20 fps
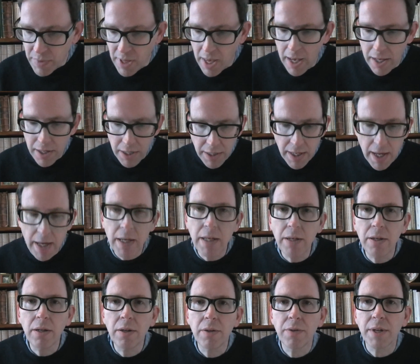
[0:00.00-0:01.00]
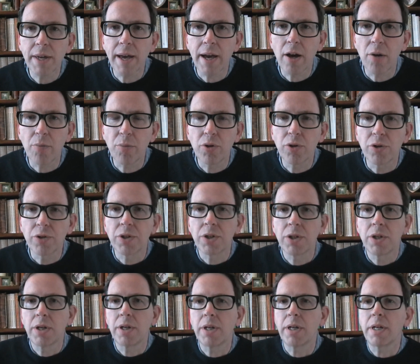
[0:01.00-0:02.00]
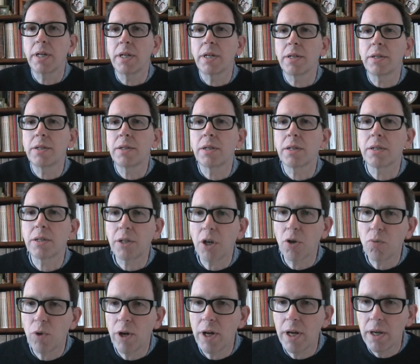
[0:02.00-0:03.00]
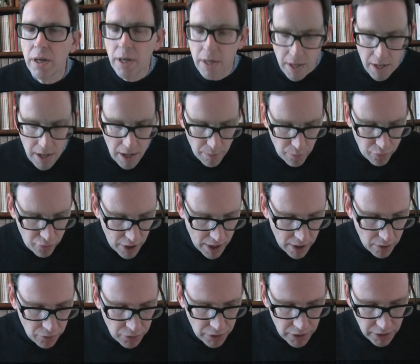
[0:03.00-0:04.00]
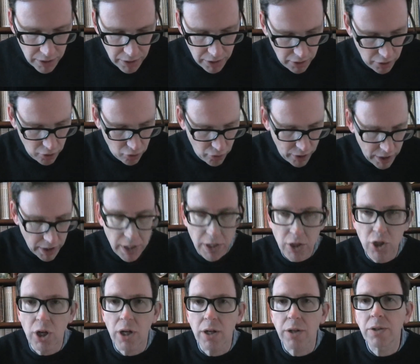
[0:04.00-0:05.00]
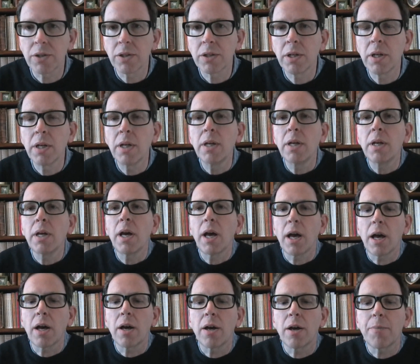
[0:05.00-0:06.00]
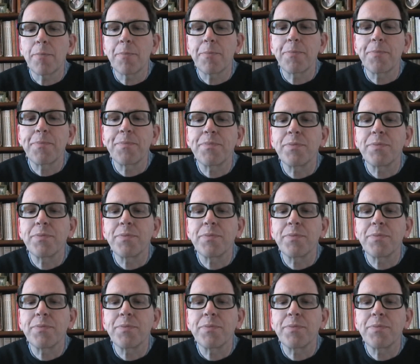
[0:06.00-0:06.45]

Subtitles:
again, the output is stoneware, brown drinking jugs. And